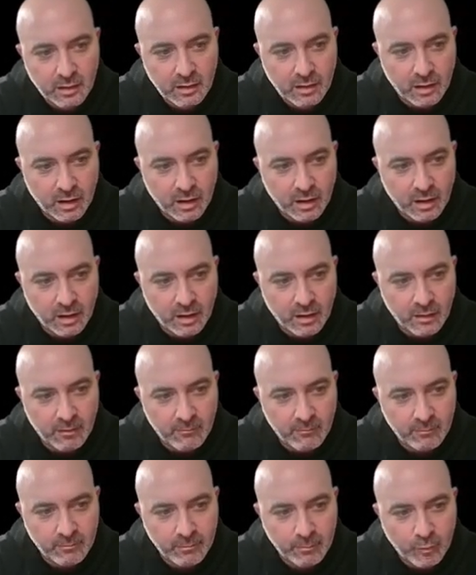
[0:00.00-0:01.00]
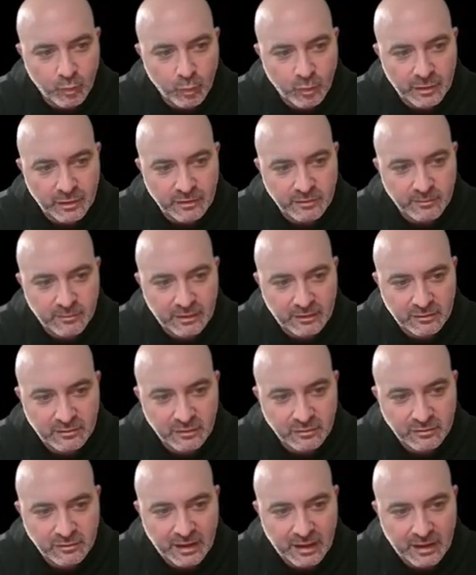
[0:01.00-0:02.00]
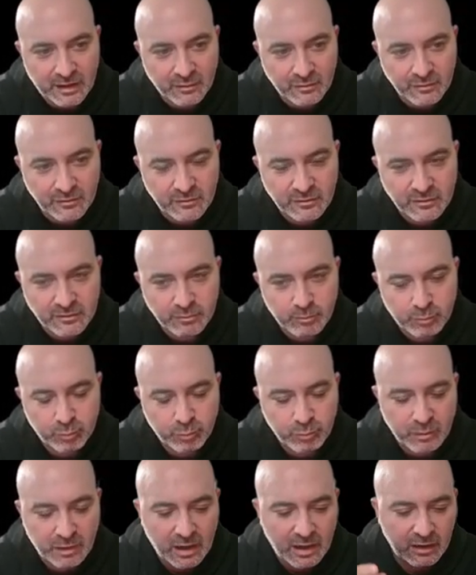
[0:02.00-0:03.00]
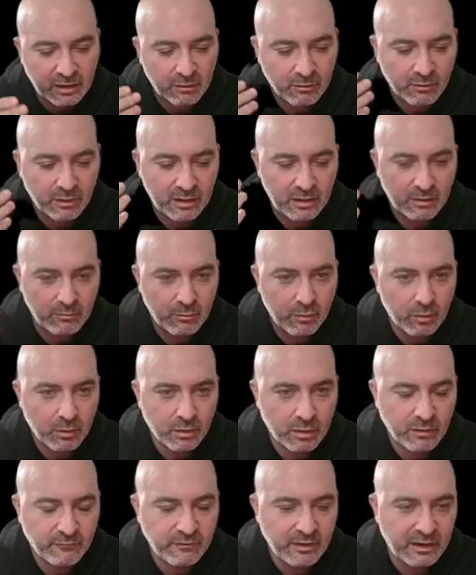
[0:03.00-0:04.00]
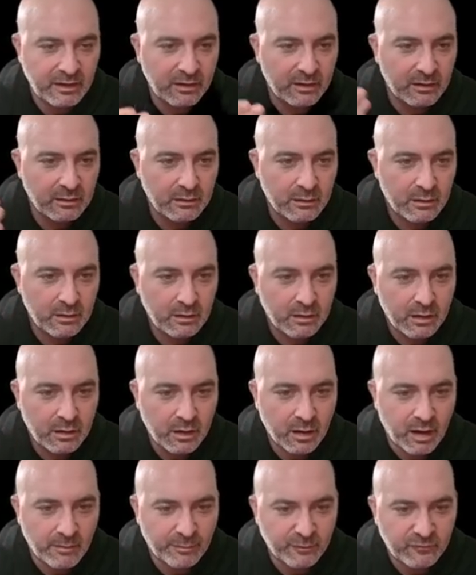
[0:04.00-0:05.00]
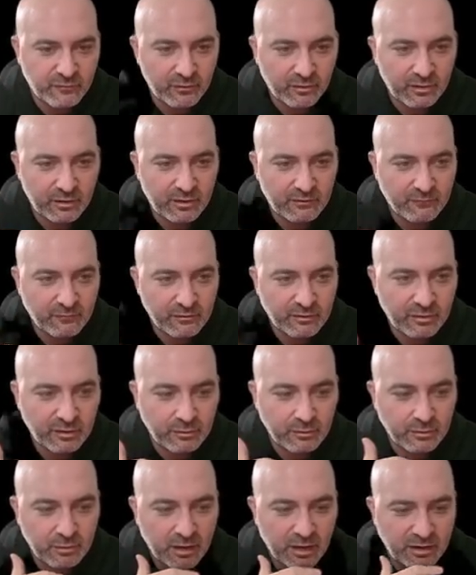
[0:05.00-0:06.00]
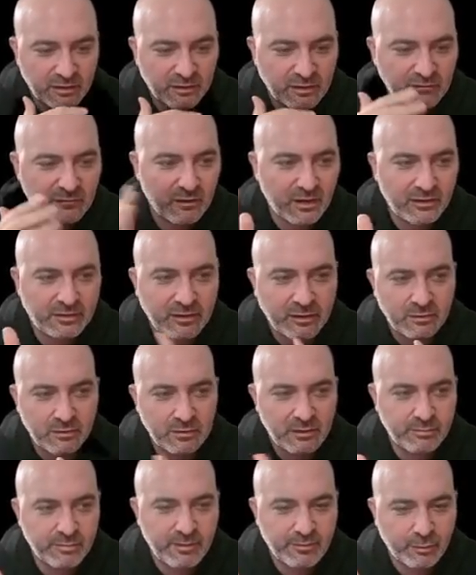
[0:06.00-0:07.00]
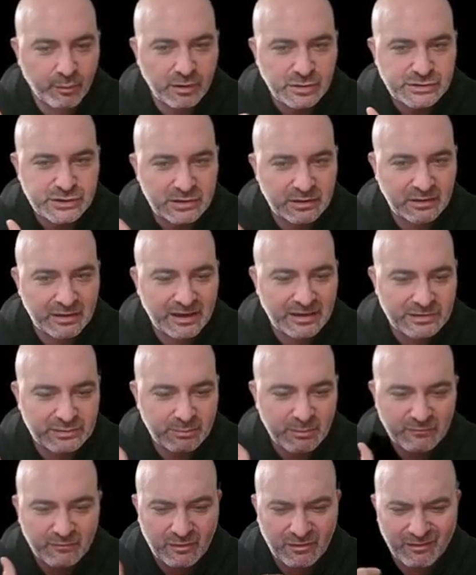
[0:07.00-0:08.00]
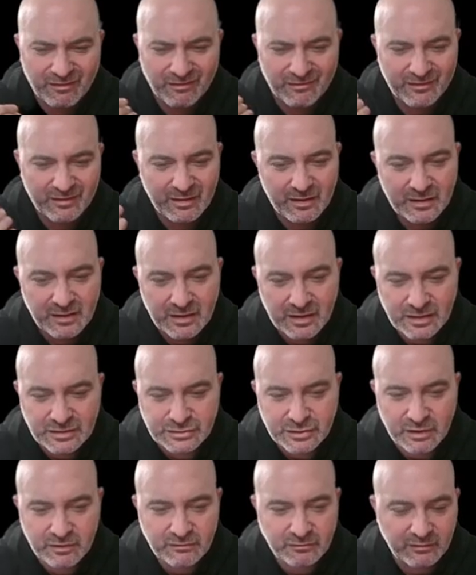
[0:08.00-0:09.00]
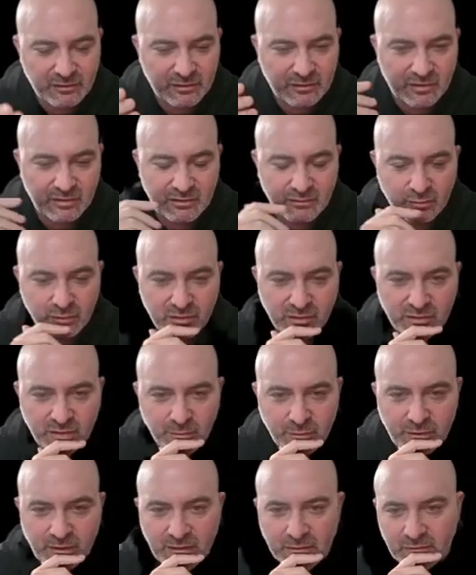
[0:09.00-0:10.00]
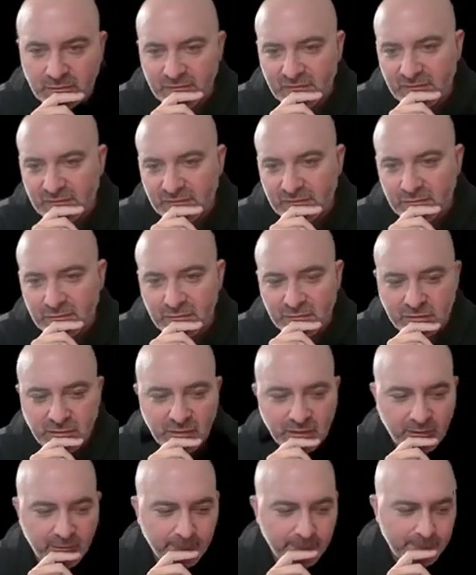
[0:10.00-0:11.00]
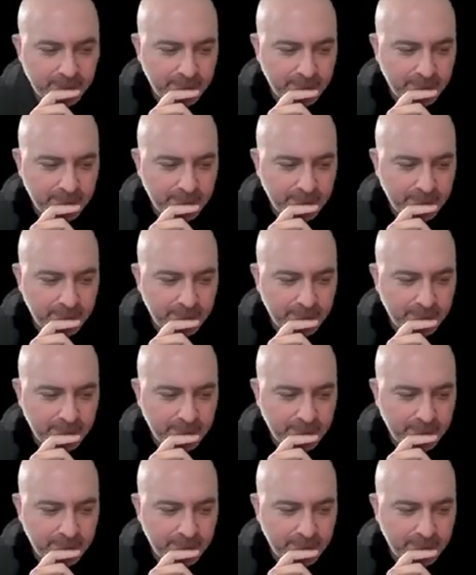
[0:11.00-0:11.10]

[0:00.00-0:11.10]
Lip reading: when he's making those counters is kind of creating more of a opportunity for single lights. He tries to go into the preparation there, catch him off guard. Andrasfi just hits him with a simple counterattack there, it looks like.